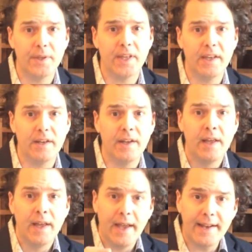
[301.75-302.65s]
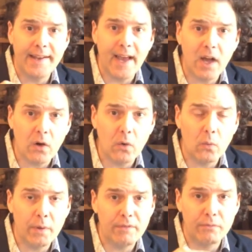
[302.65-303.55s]
again, and now
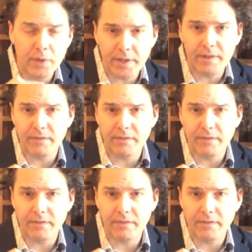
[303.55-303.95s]
we've really